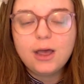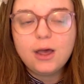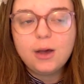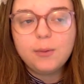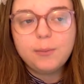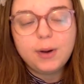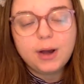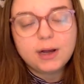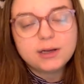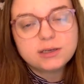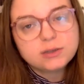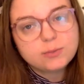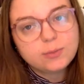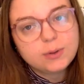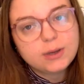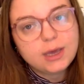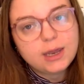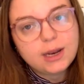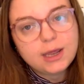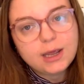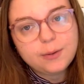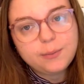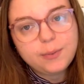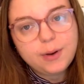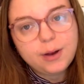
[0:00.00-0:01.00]
possibly
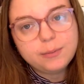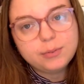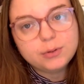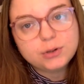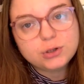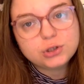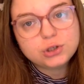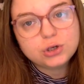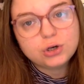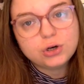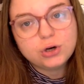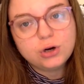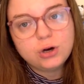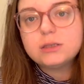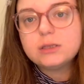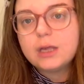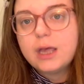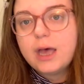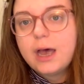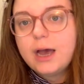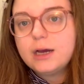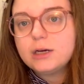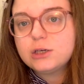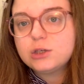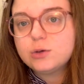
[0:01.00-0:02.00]
getting a publisher
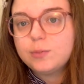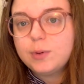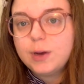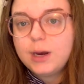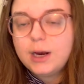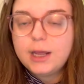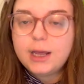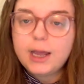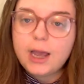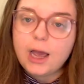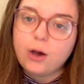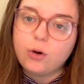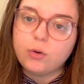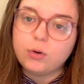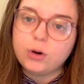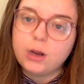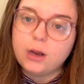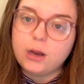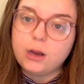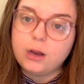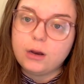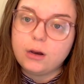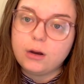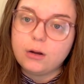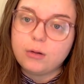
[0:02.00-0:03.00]
/ planning out
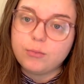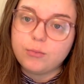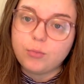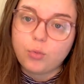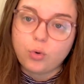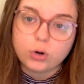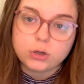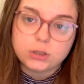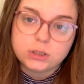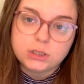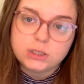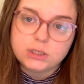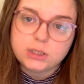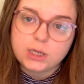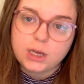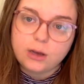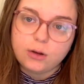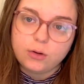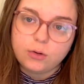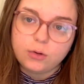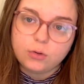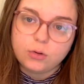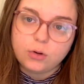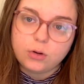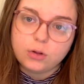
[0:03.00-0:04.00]
in more
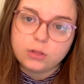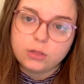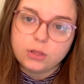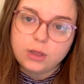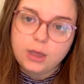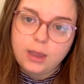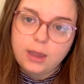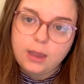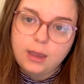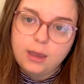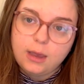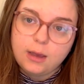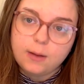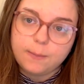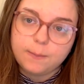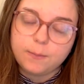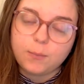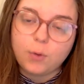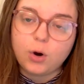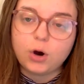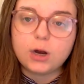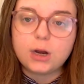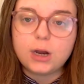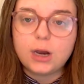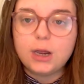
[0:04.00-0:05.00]
detail the
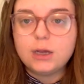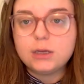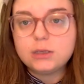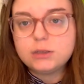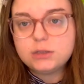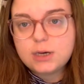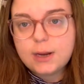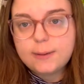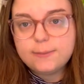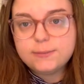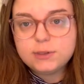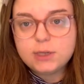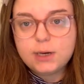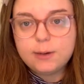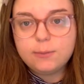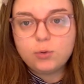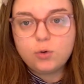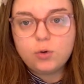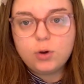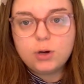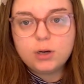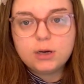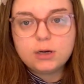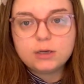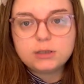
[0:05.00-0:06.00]
marketing steps that I'm
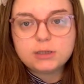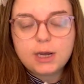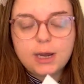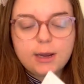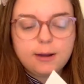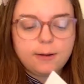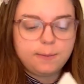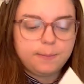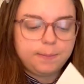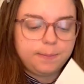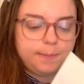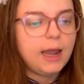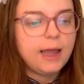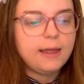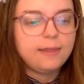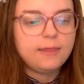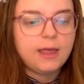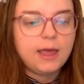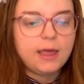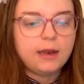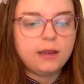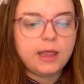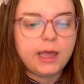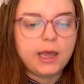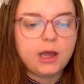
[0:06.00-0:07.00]
going to take. And
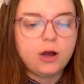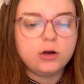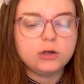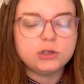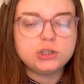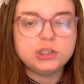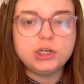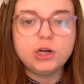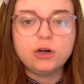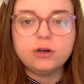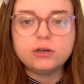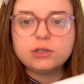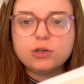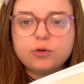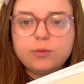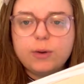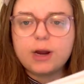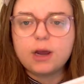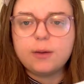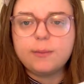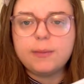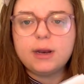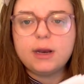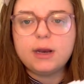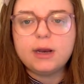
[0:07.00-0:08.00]
then she also
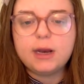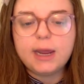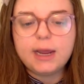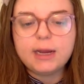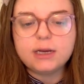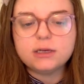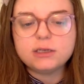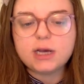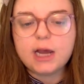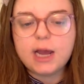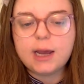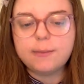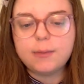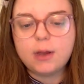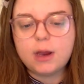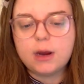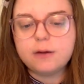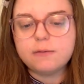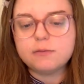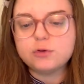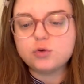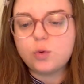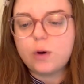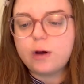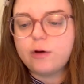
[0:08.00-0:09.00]
recommended a timeline
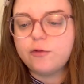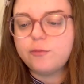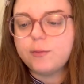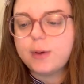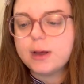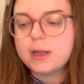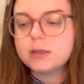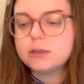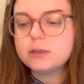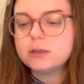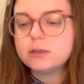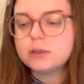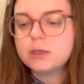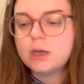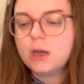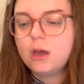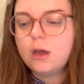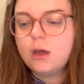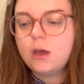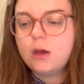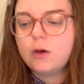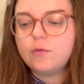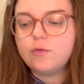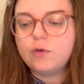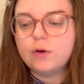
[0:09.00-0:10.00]
of 12 months
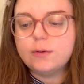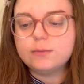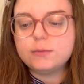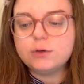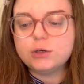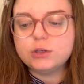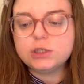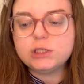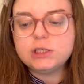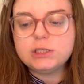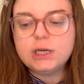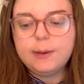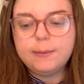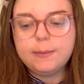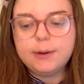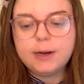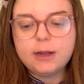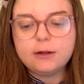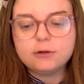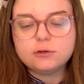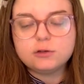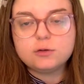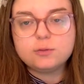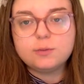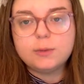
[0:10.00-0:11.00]
from your Steam
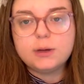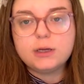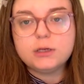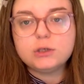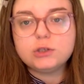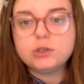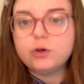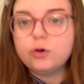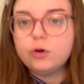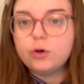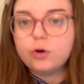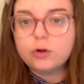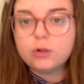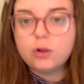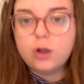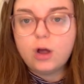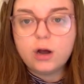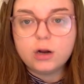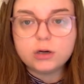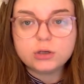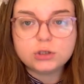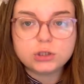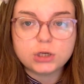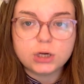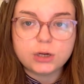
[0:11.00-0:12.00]
announcement to your
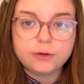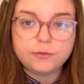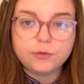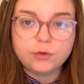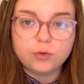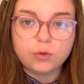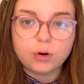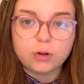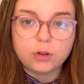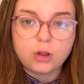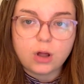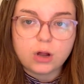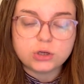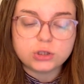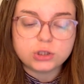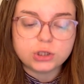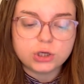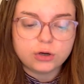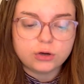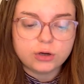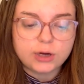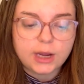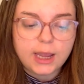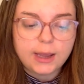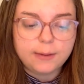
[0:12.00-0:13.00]
launch if you are launching
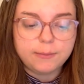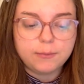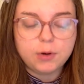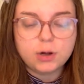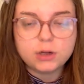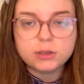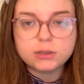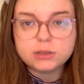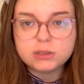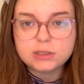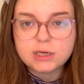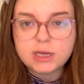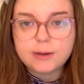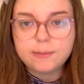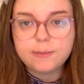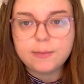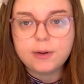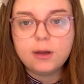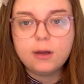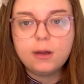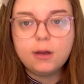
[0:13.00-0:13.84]
your game on Steam,